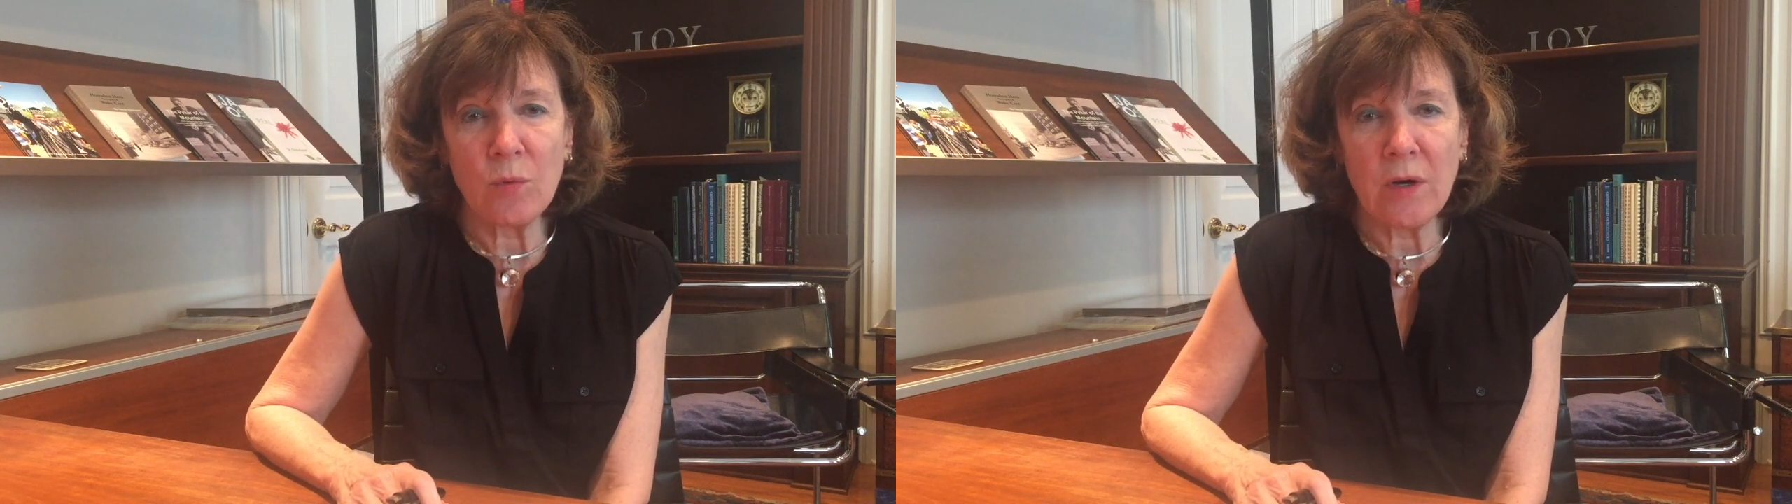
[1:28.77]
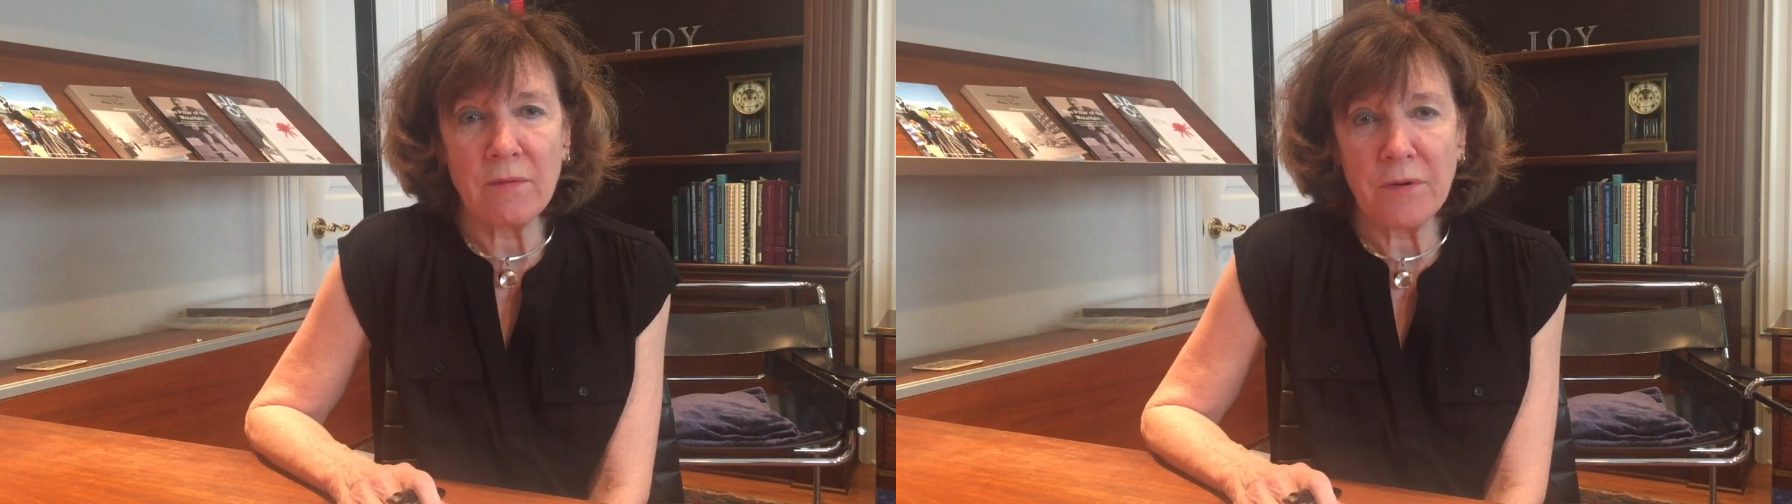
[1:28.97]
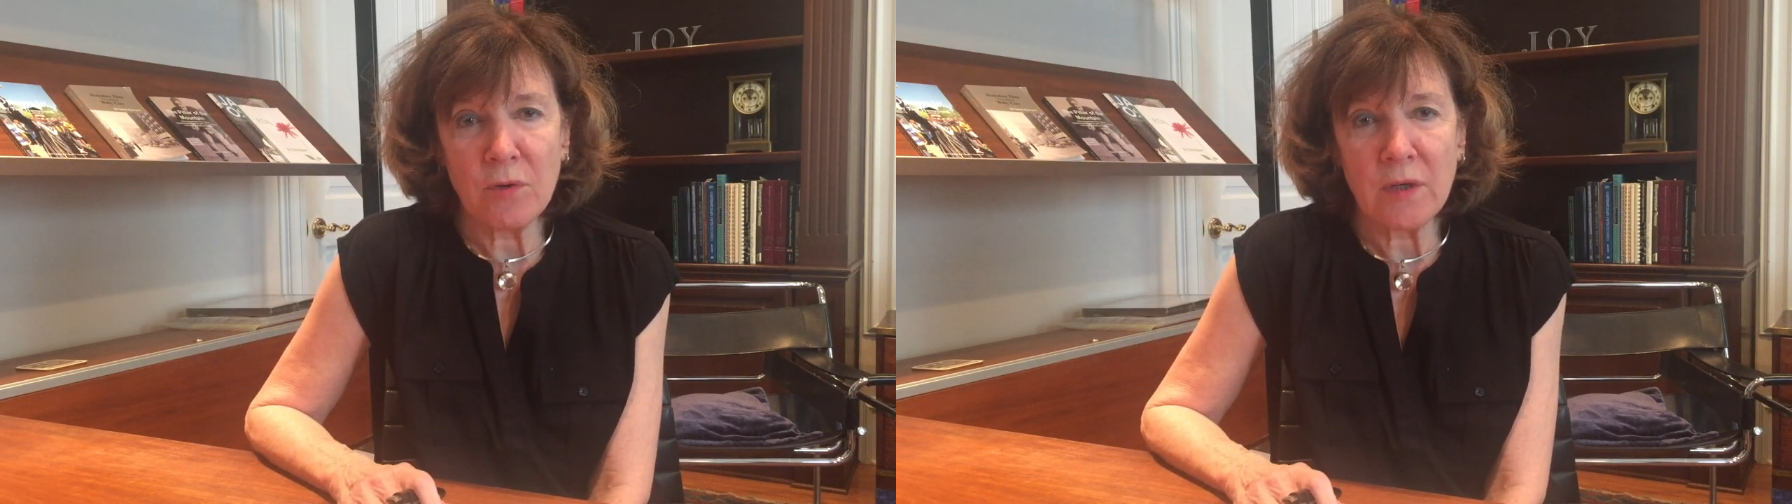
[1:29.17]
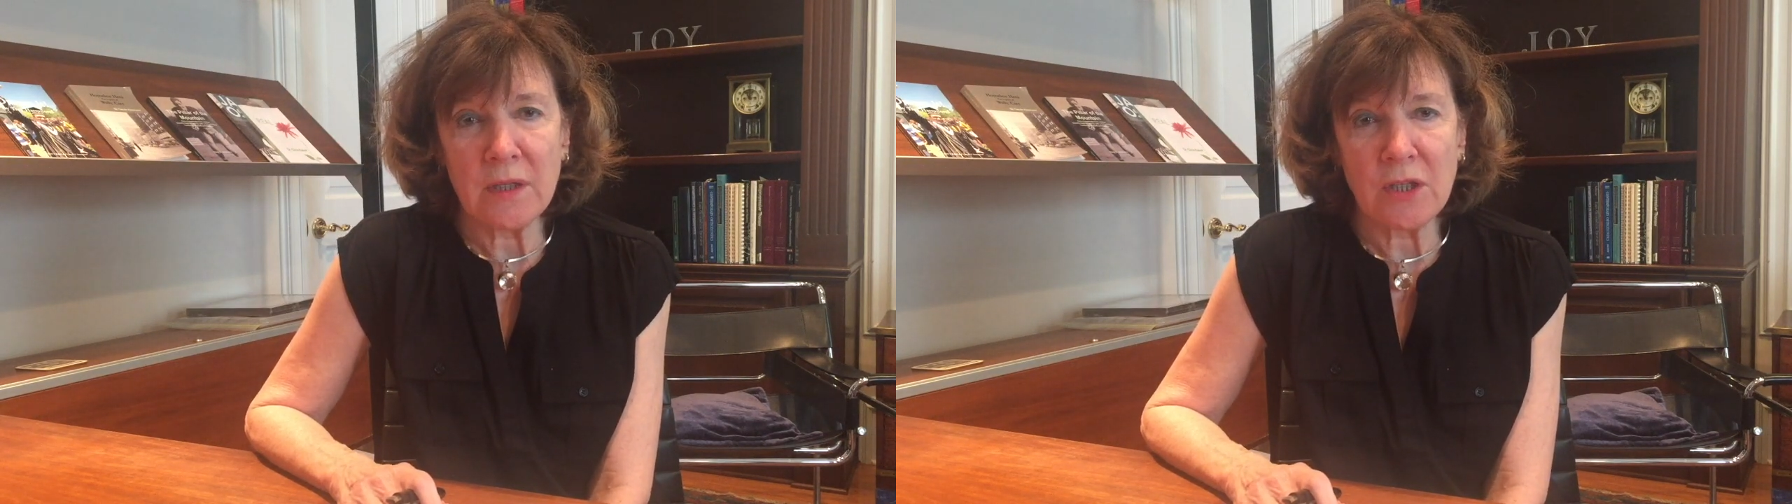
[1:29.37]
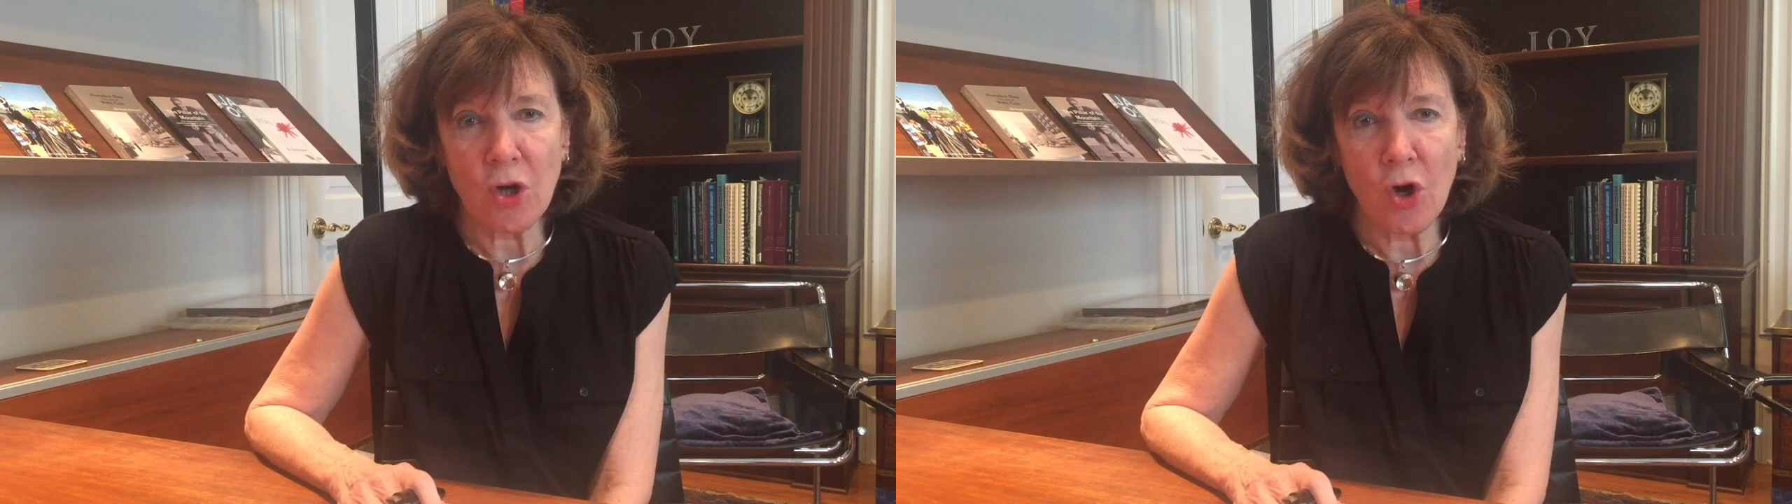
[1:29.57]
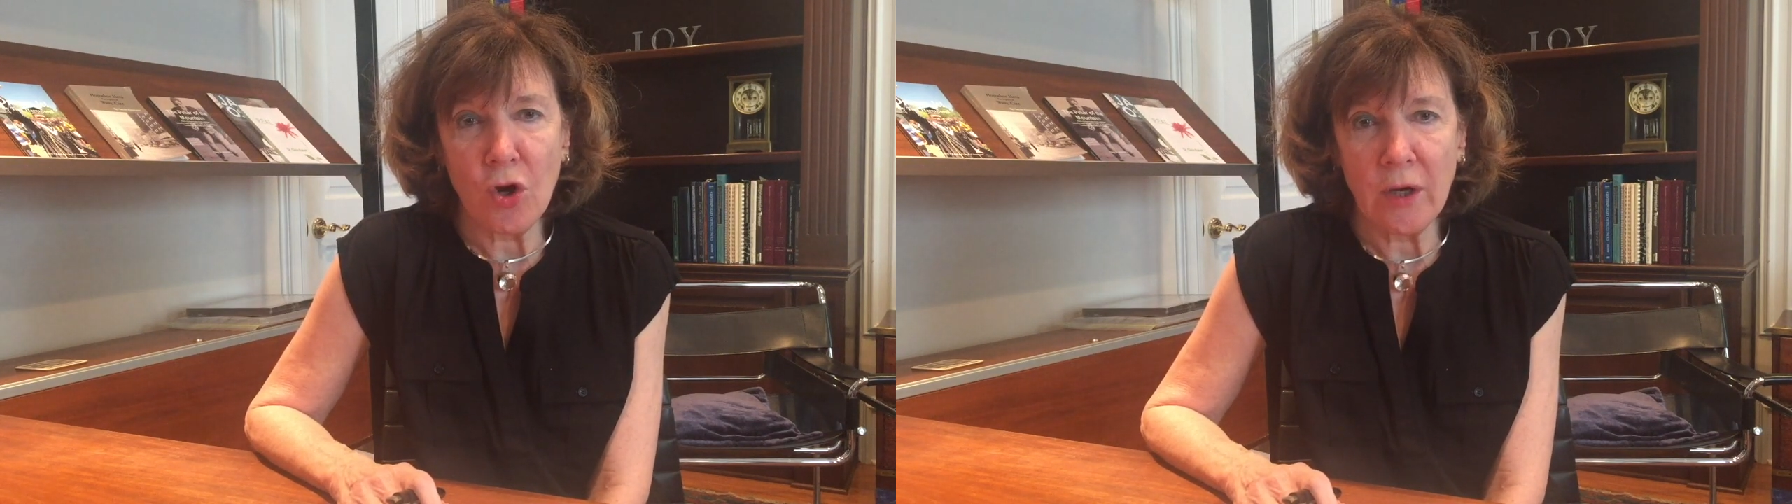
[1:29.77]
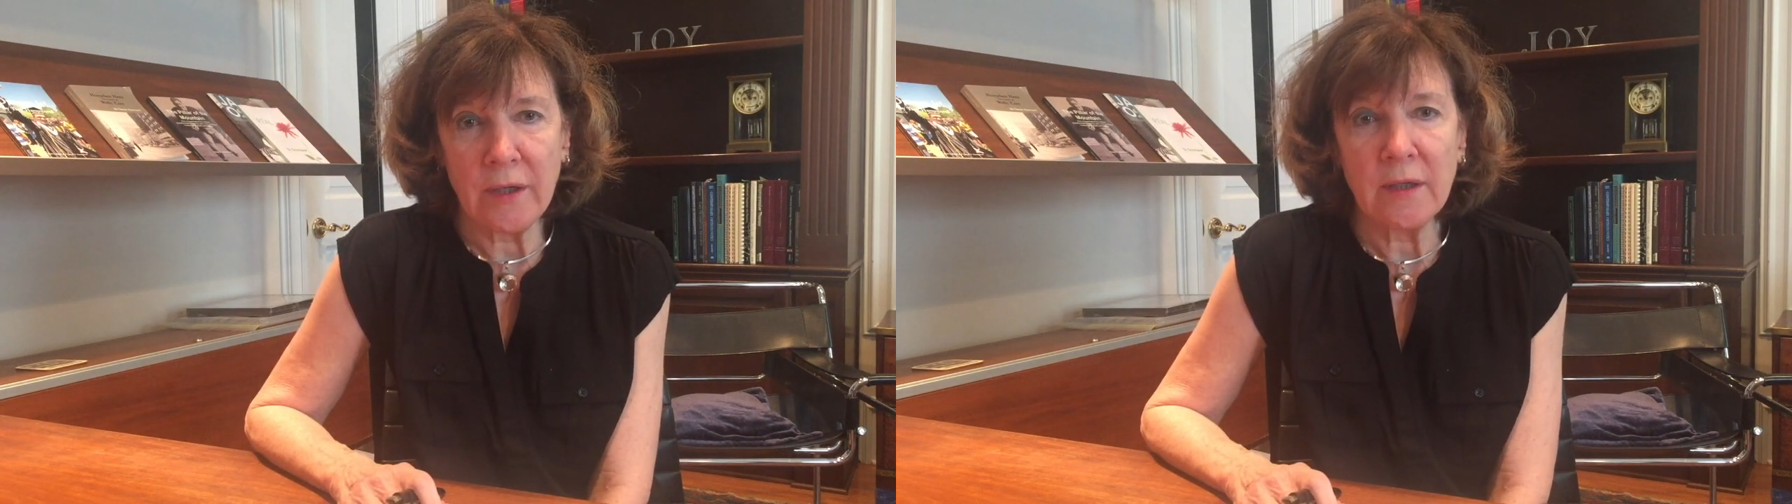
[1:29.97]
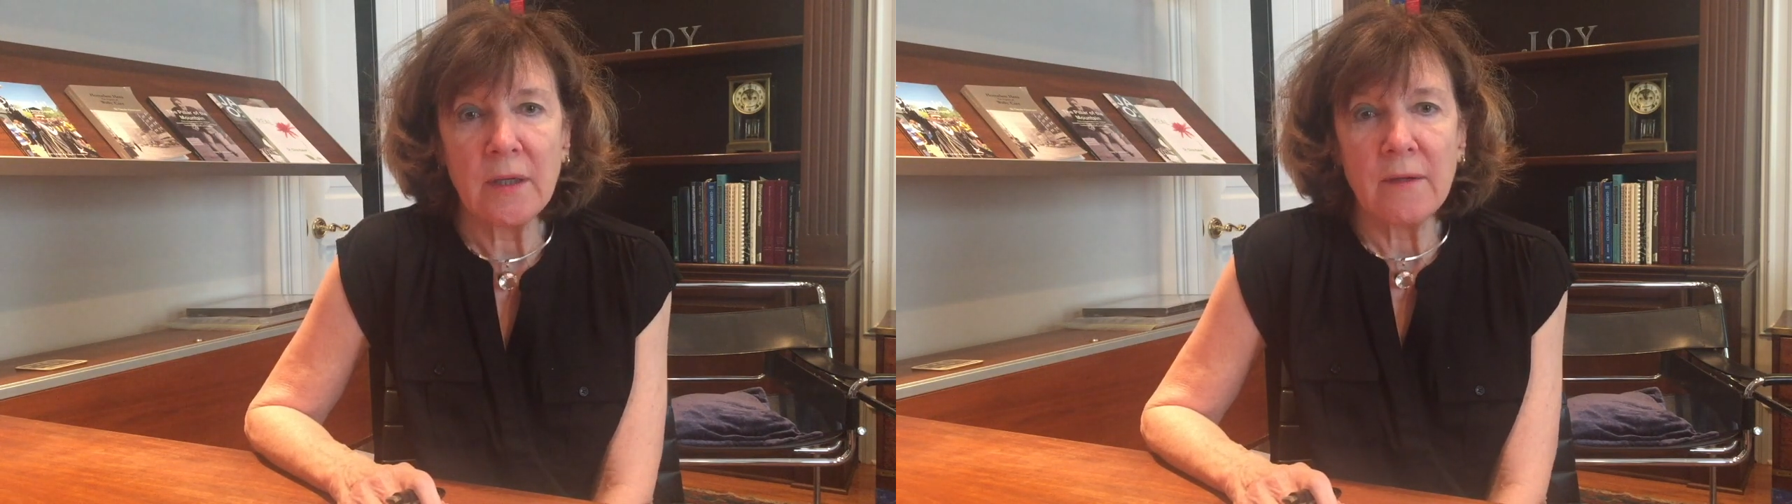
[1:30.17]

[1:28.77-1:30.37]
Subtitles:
we are focused on